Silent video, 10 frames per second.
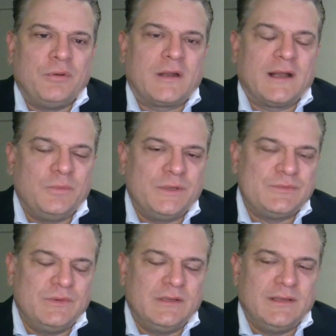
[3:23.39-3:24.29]
product
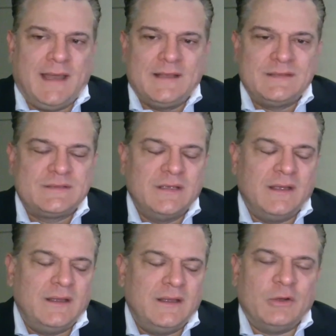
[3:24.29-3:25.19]
which really has
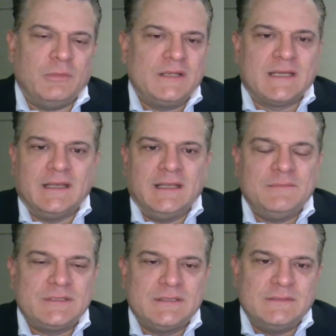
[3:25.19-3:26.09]
an almost
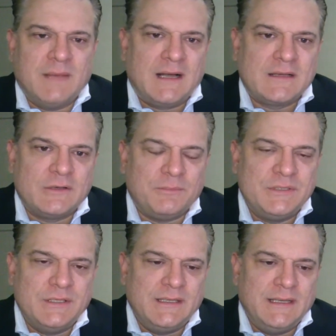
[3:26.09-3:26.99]
unlimited market
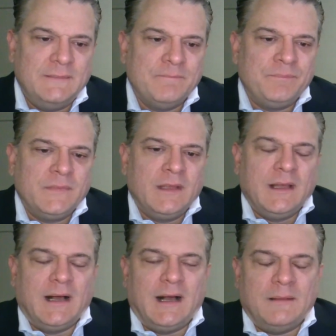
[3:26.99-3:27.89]
opportunity,
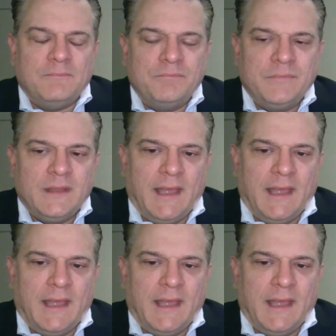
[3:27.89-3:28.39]
and